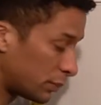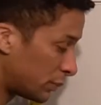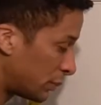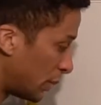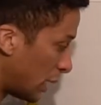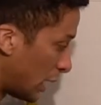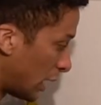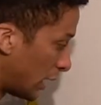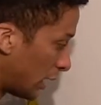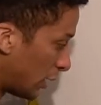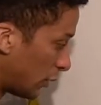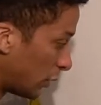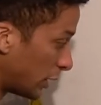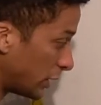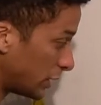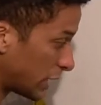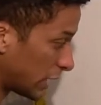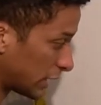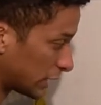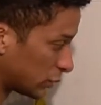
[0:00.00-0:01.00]

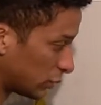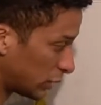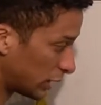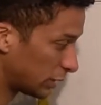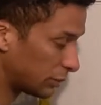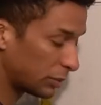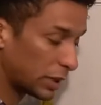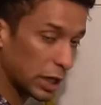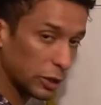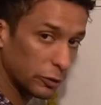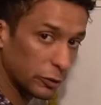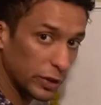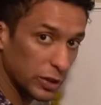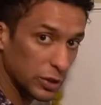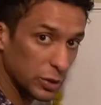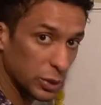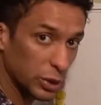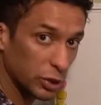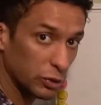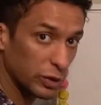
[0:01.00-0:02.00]
when you get to 1 in binary,
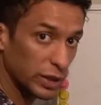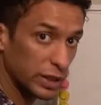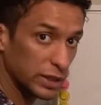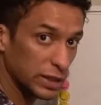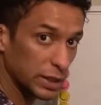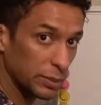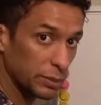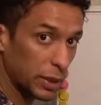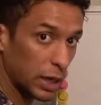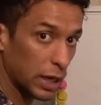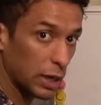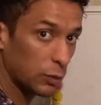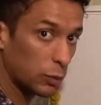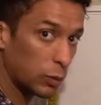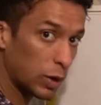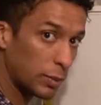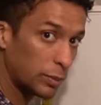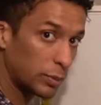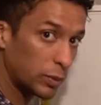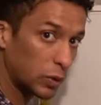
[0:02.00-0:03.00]
to increase it by
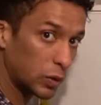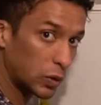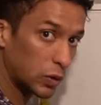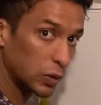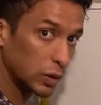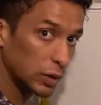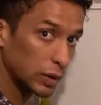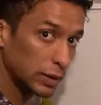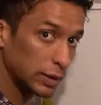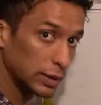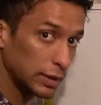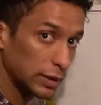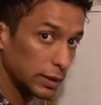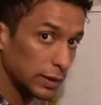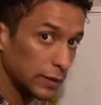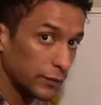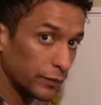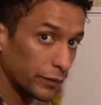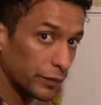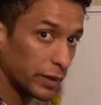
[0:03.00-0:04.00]
1 more,
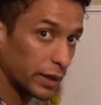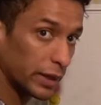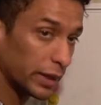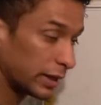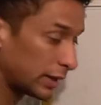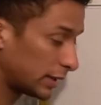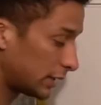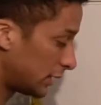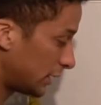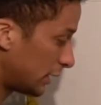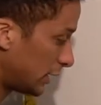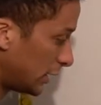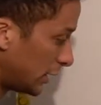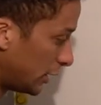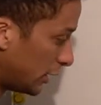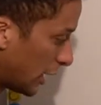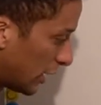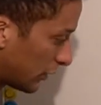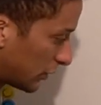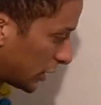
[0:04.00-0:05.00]
yeah,
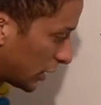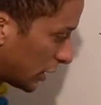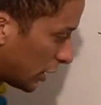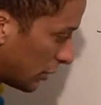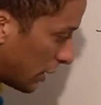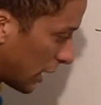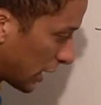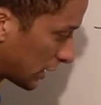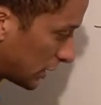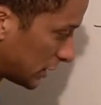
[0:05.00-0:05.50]
you have to go back